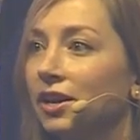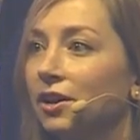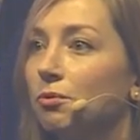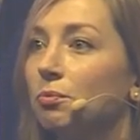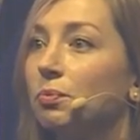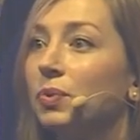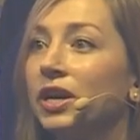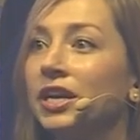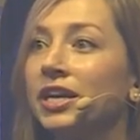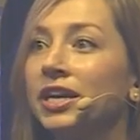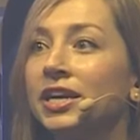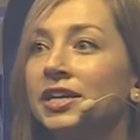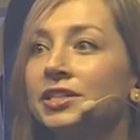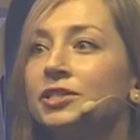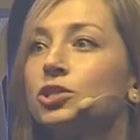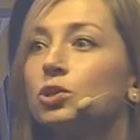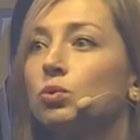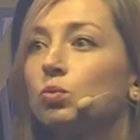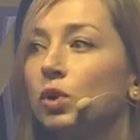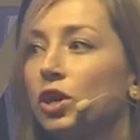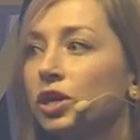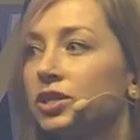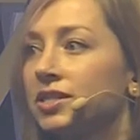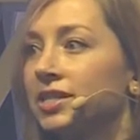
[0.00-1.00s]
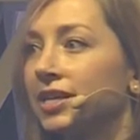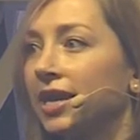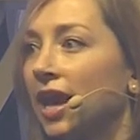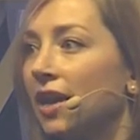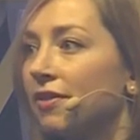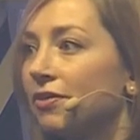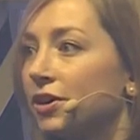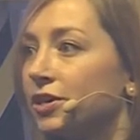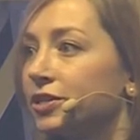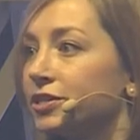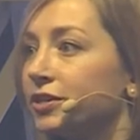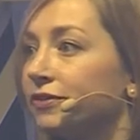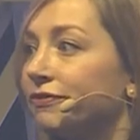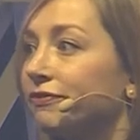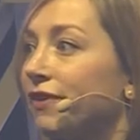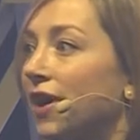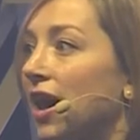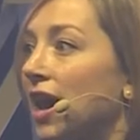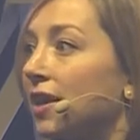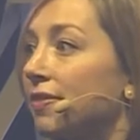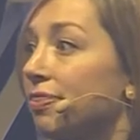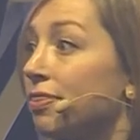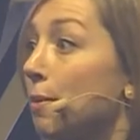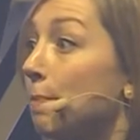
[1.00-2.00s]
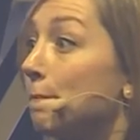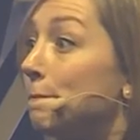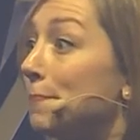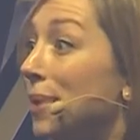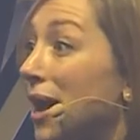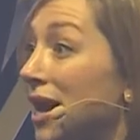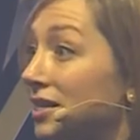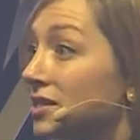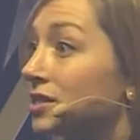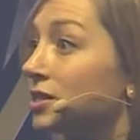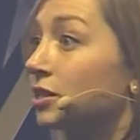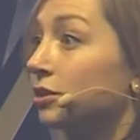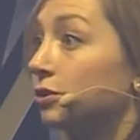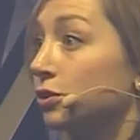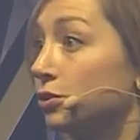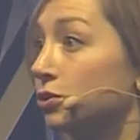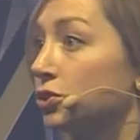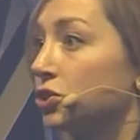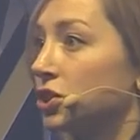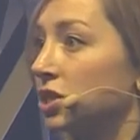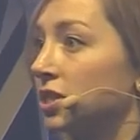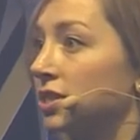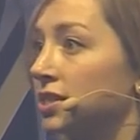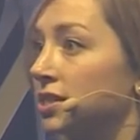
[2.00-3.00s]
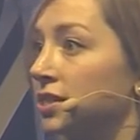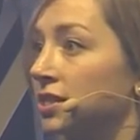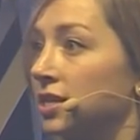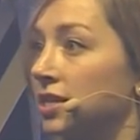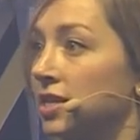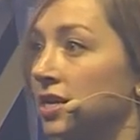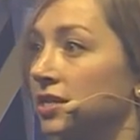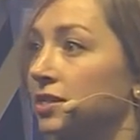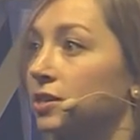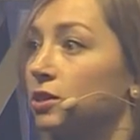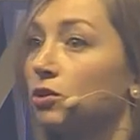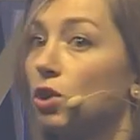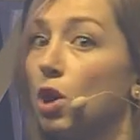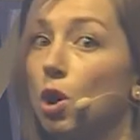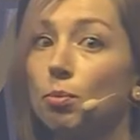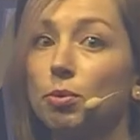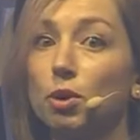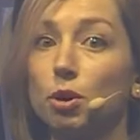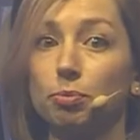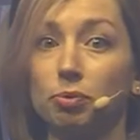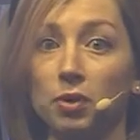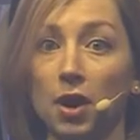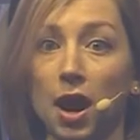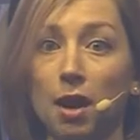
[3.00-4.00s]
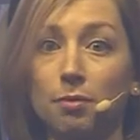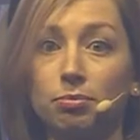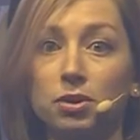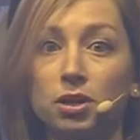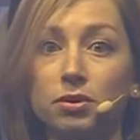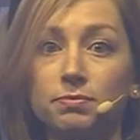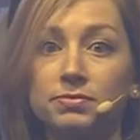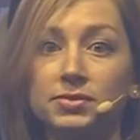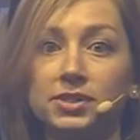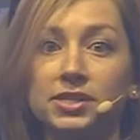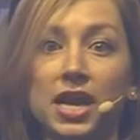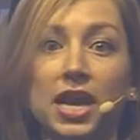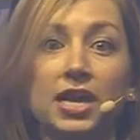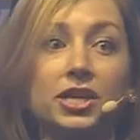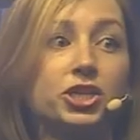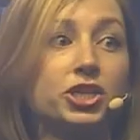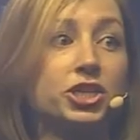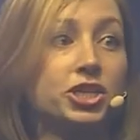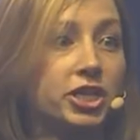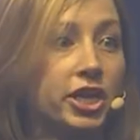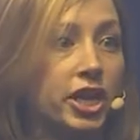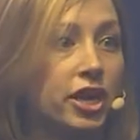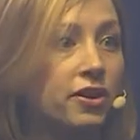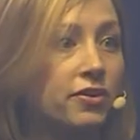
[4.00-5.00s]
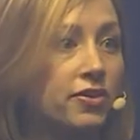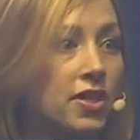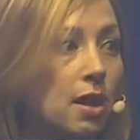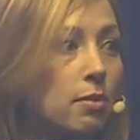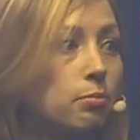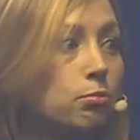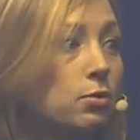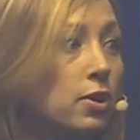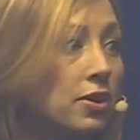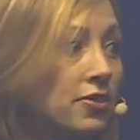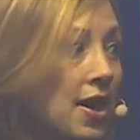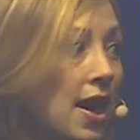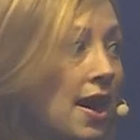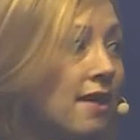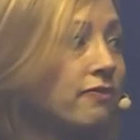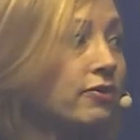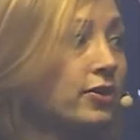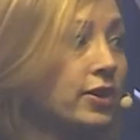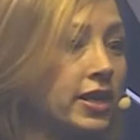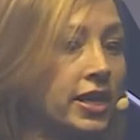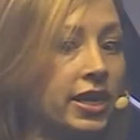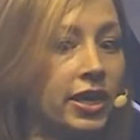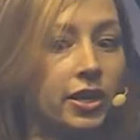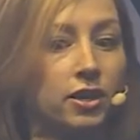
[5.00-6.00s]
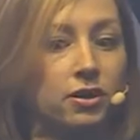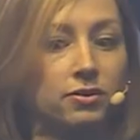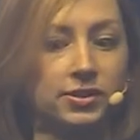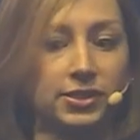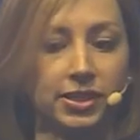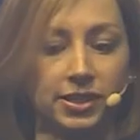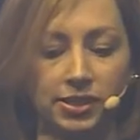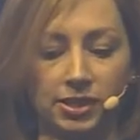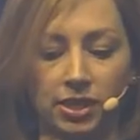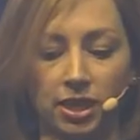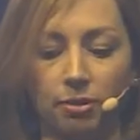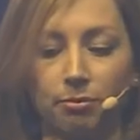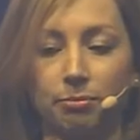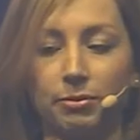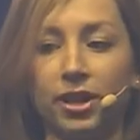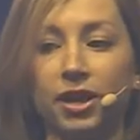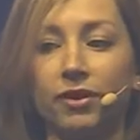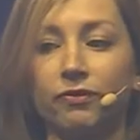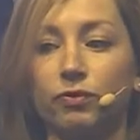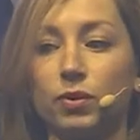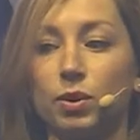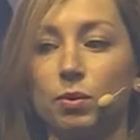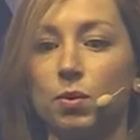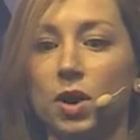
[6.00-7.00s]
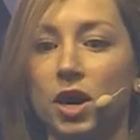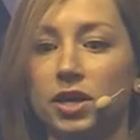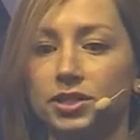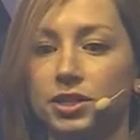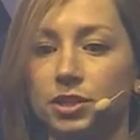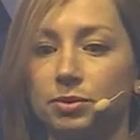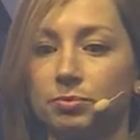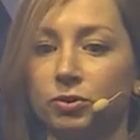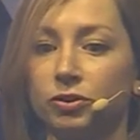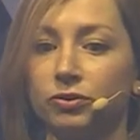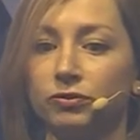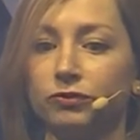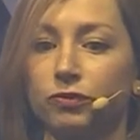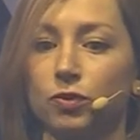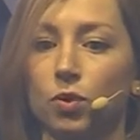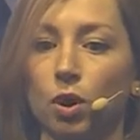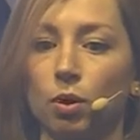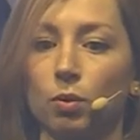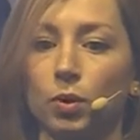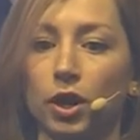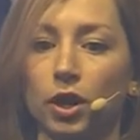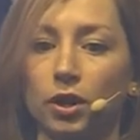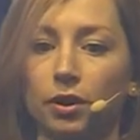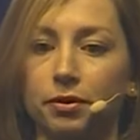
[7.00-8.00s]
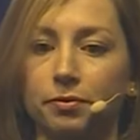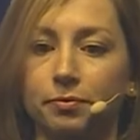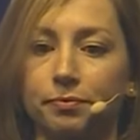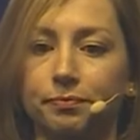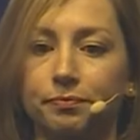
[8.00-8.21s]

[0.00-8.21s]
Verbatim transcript: We need to work together to find the best solutions to these global problems and share them with every ecosystem if we want to move forward.